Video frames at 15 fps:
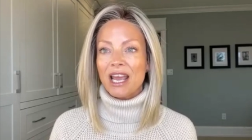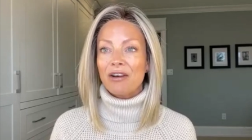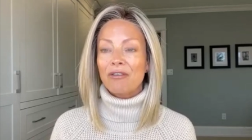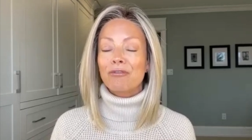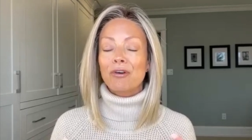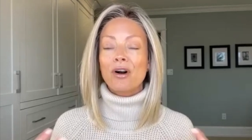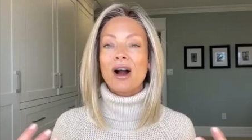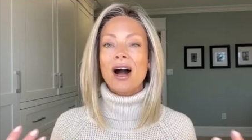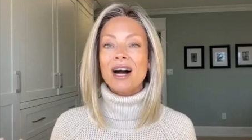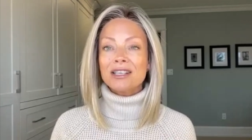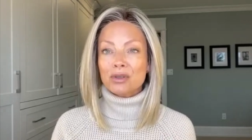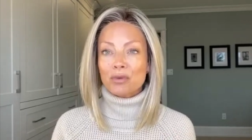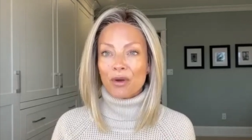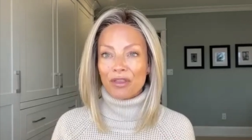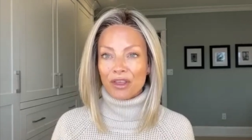And for
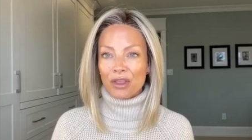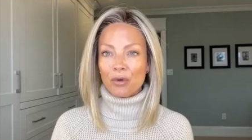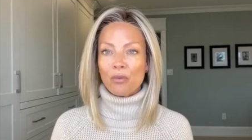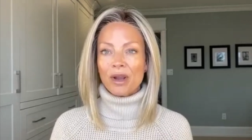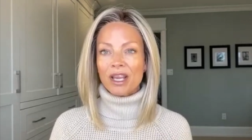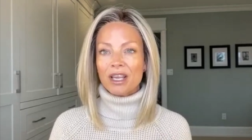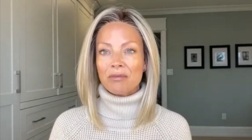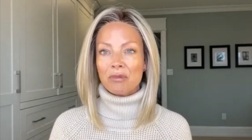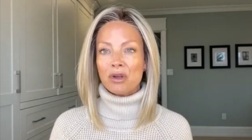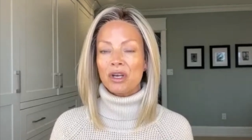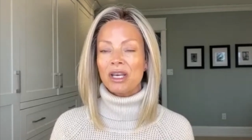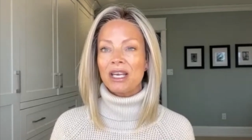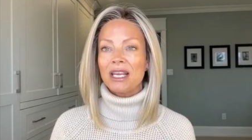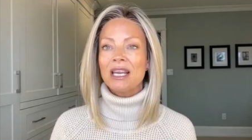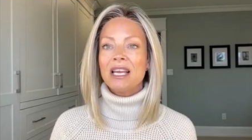us within the WIG
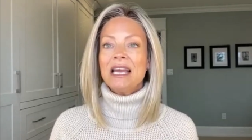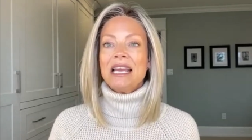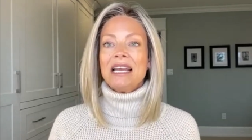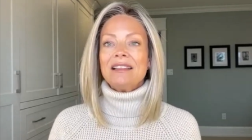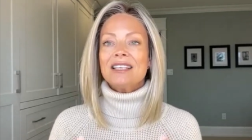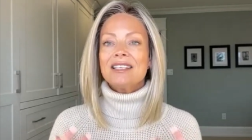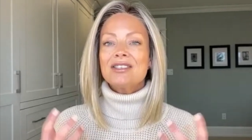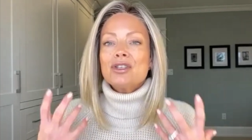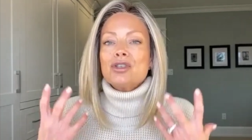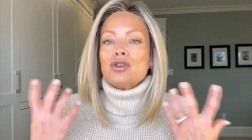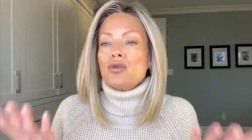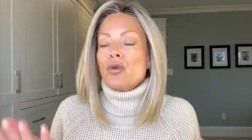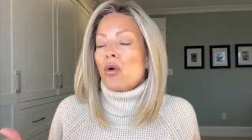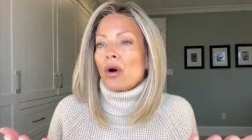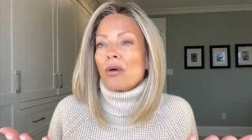community, this is
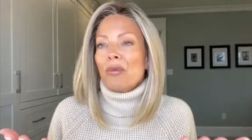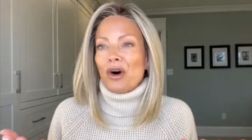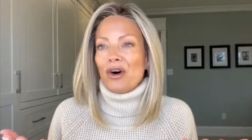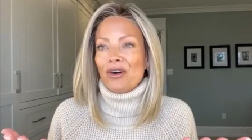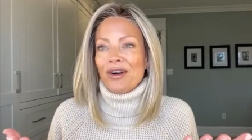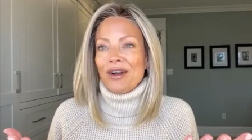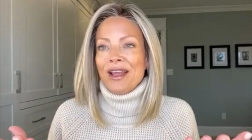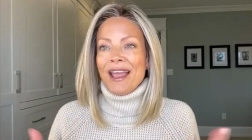normal.